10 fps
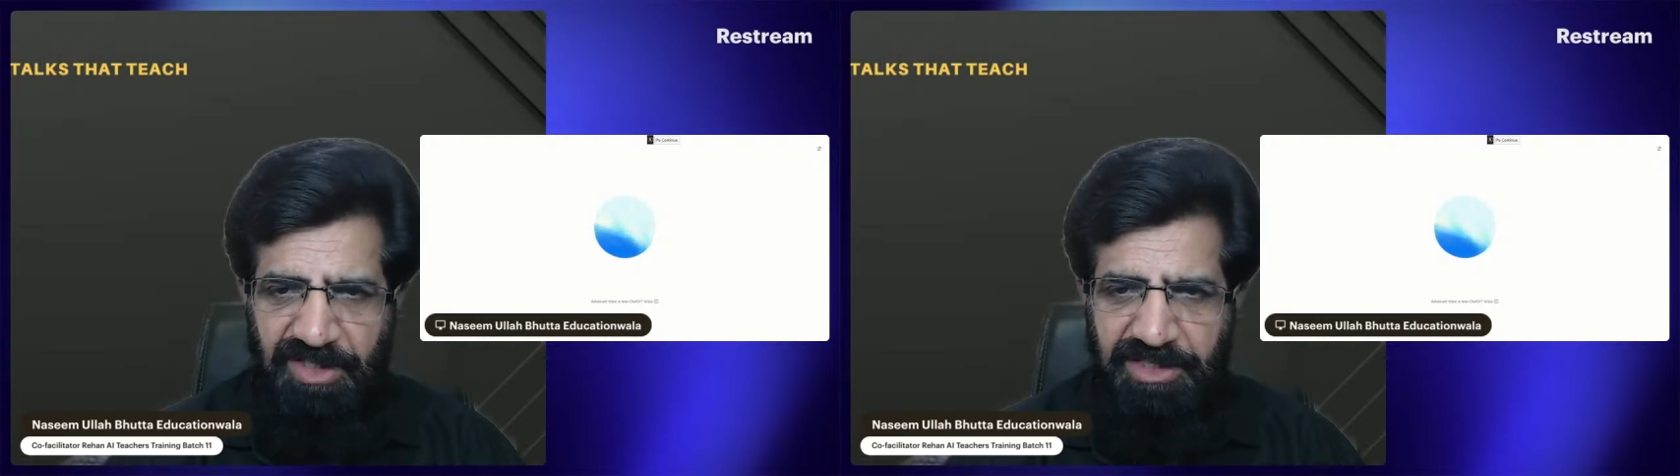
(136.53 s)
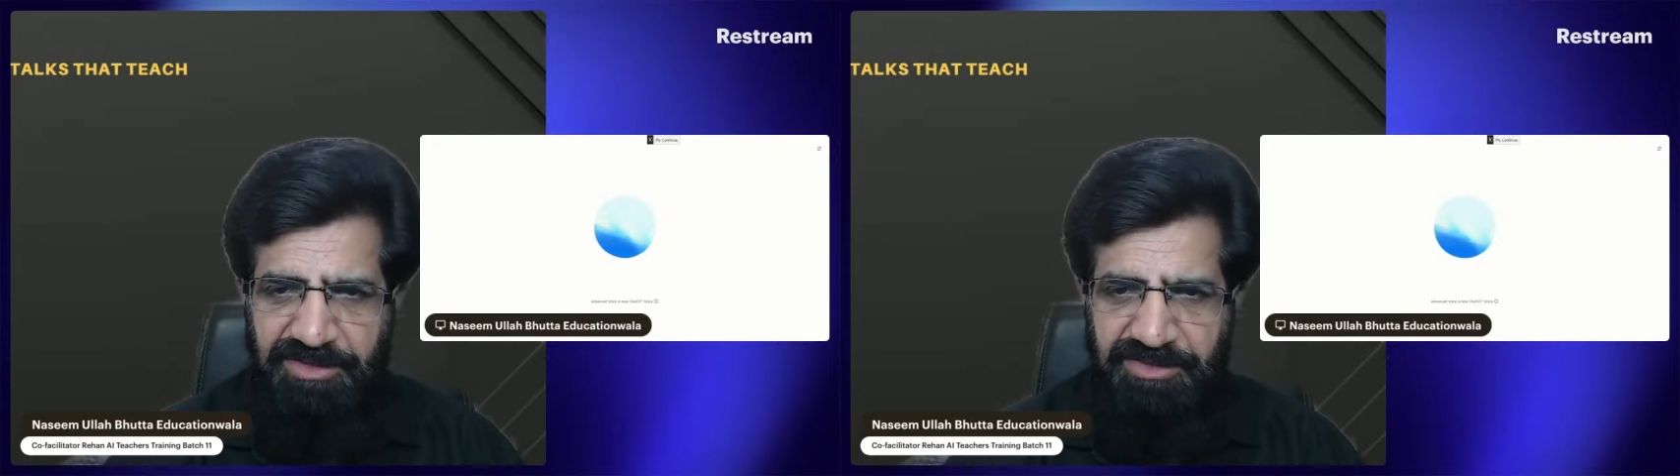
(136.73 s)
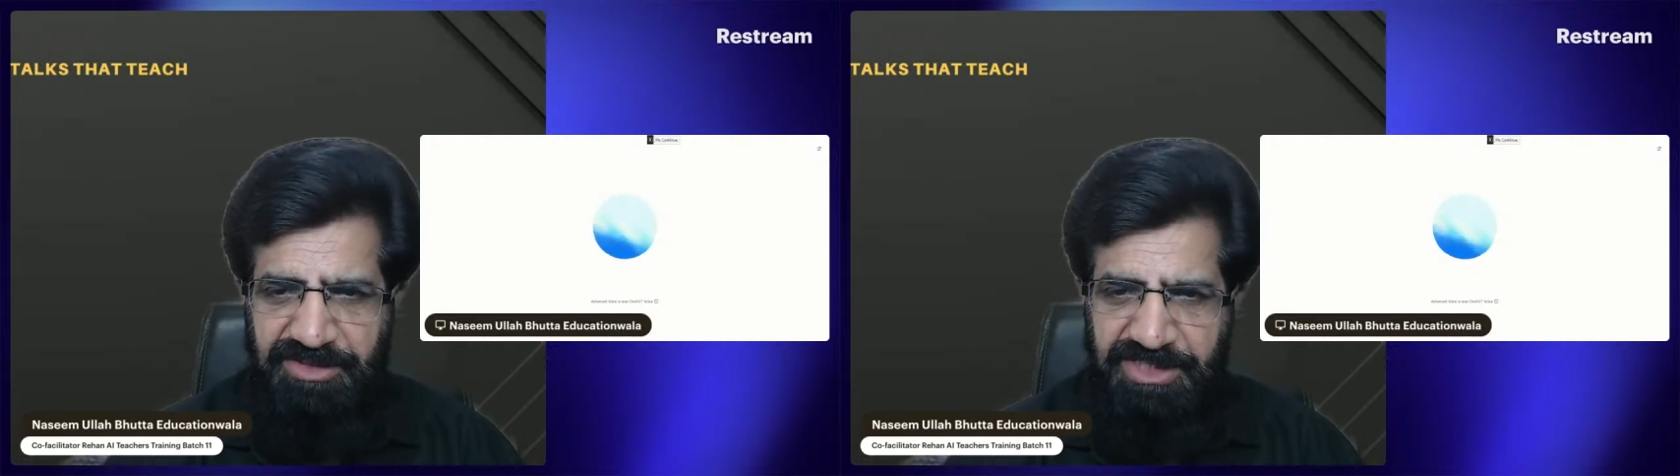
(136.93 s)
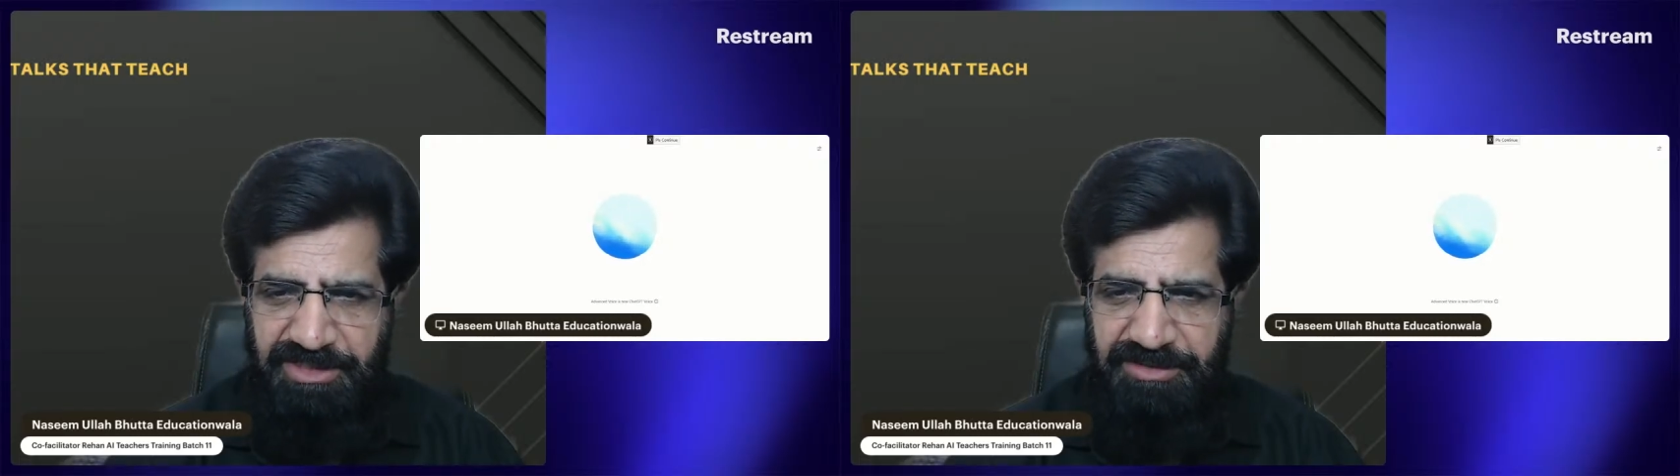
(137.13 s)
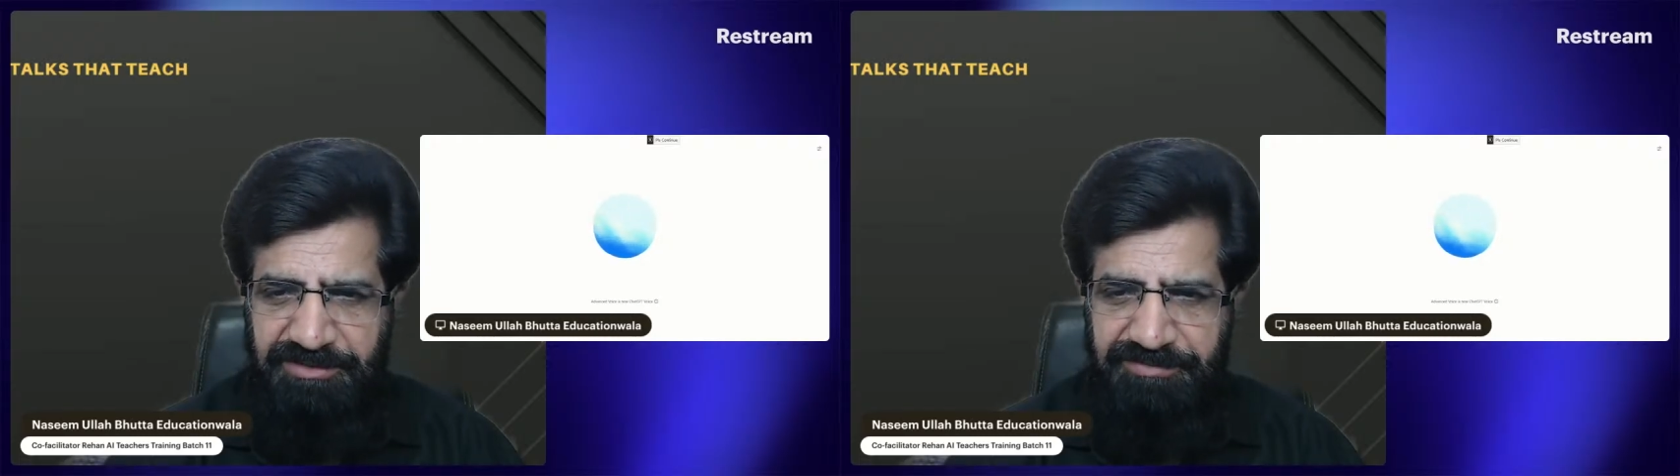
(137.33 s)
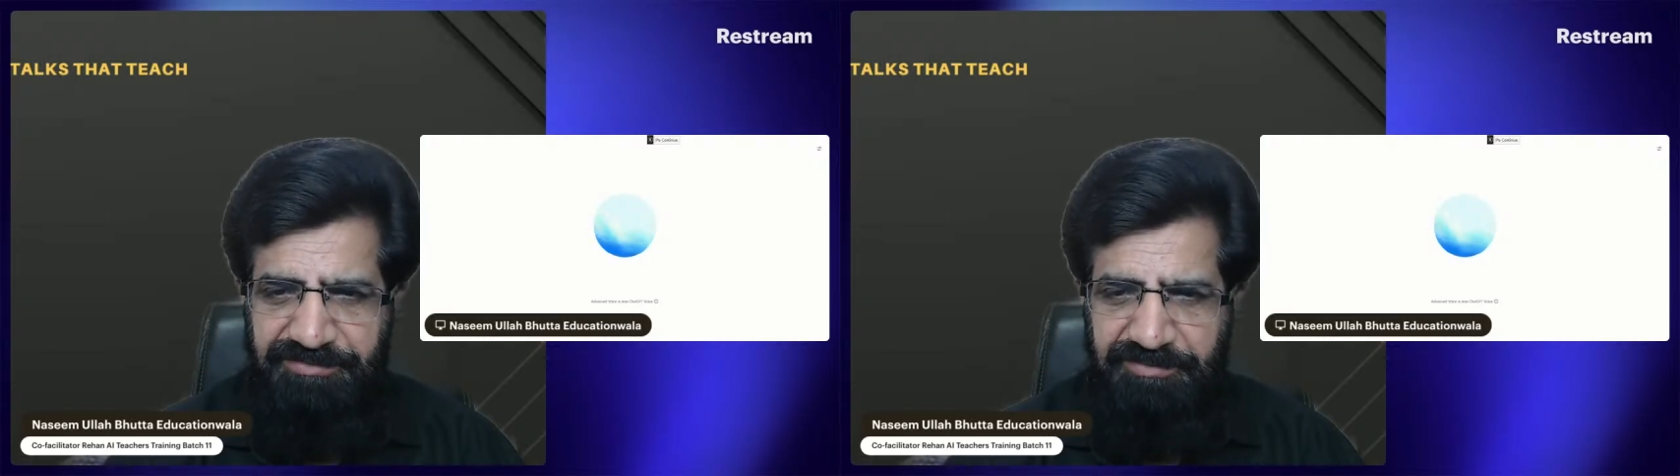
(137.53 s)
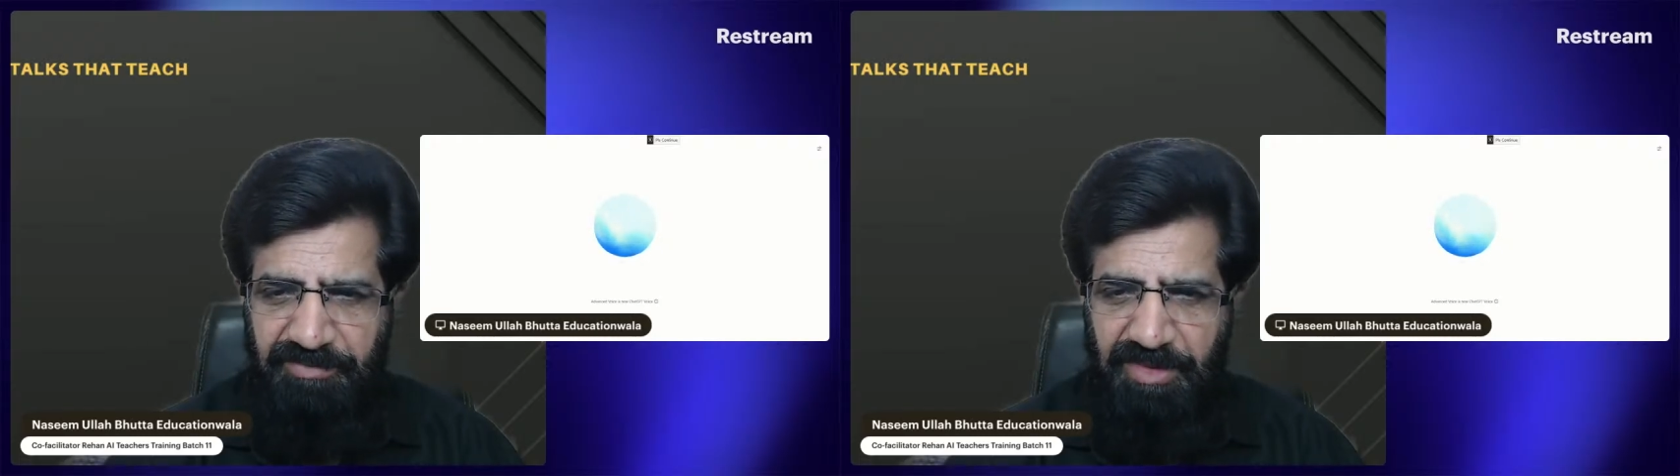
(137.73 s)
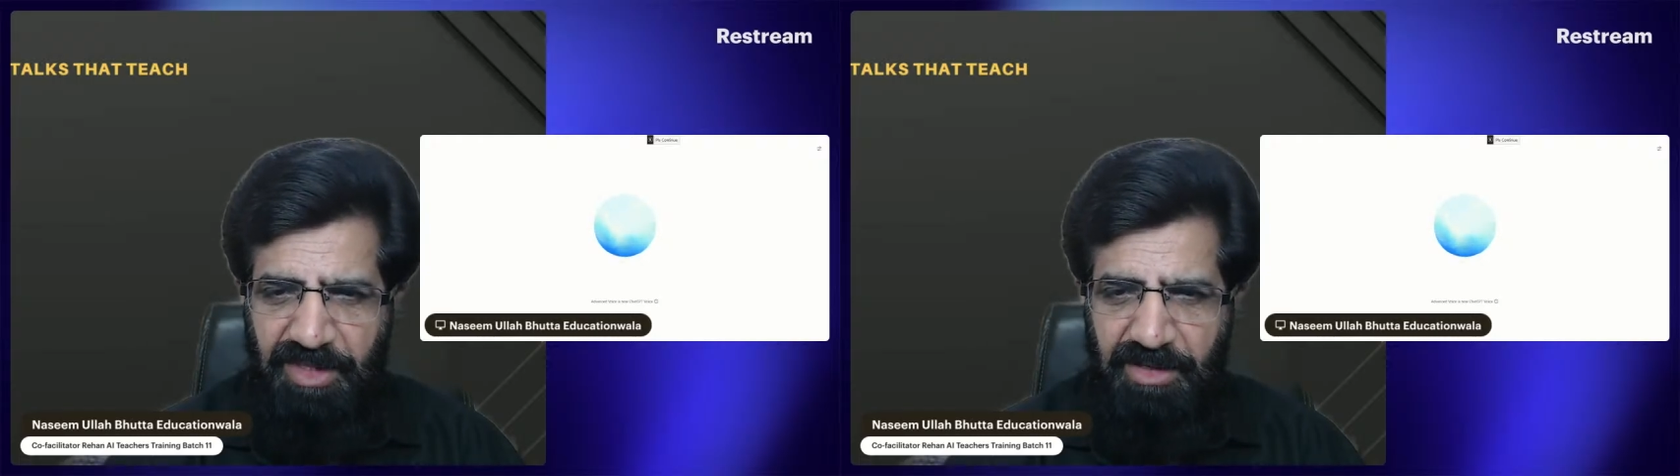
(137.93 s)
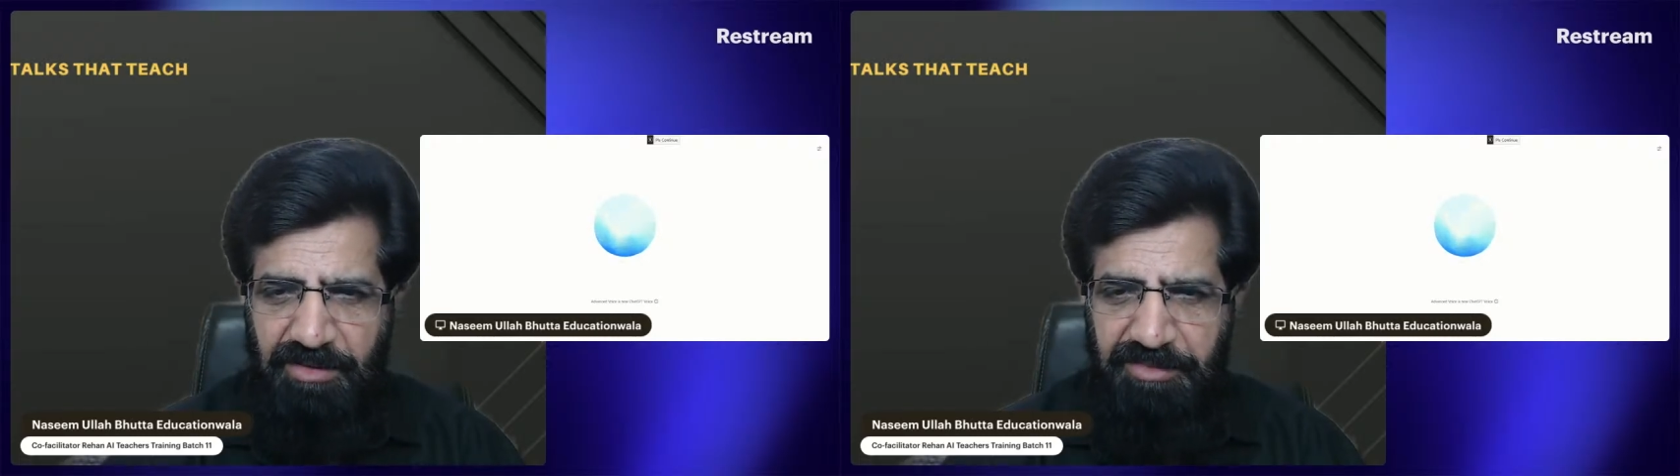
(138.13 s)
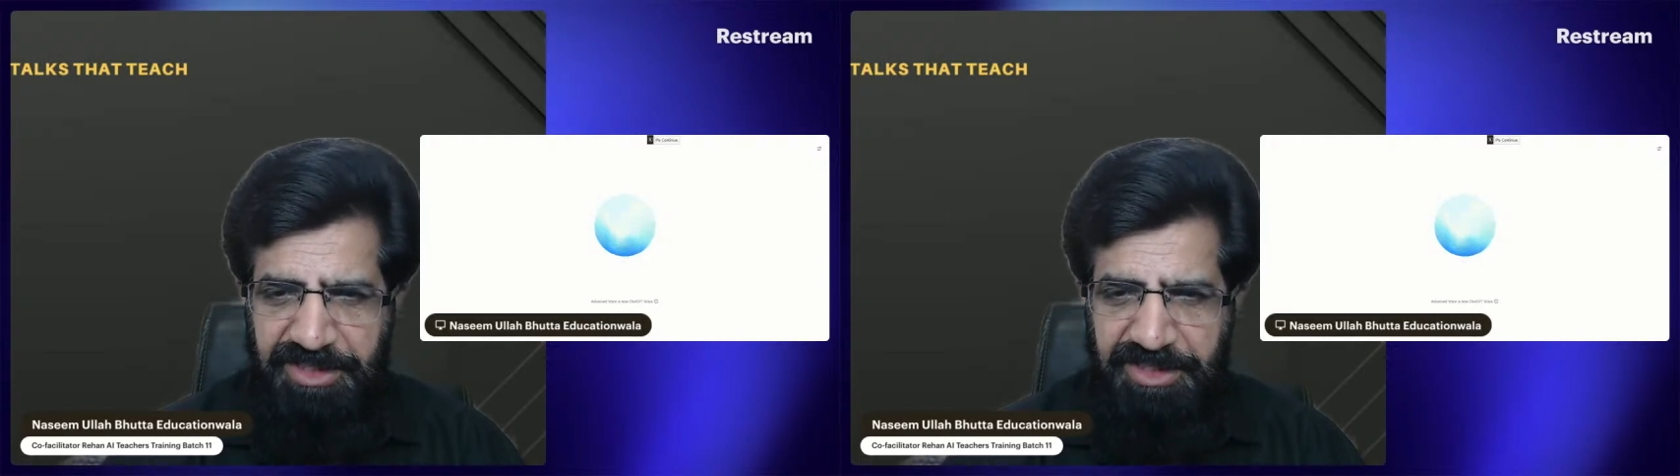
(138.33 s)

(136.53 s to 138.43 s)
Interesting. Our